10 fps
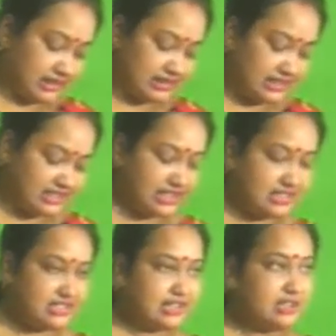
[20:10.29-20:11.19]

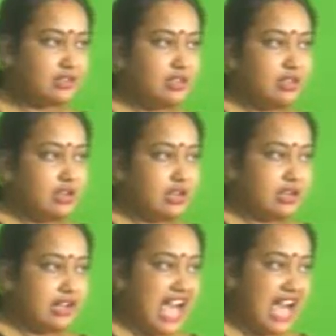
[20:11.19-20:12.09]
suggesting
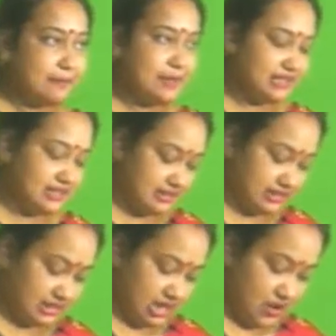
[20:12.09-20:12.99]

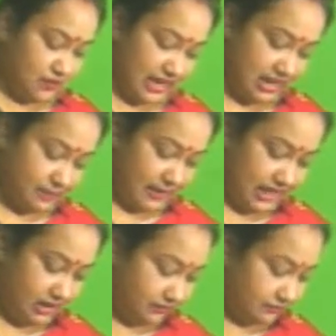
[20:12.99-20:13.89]
happiness, well-being,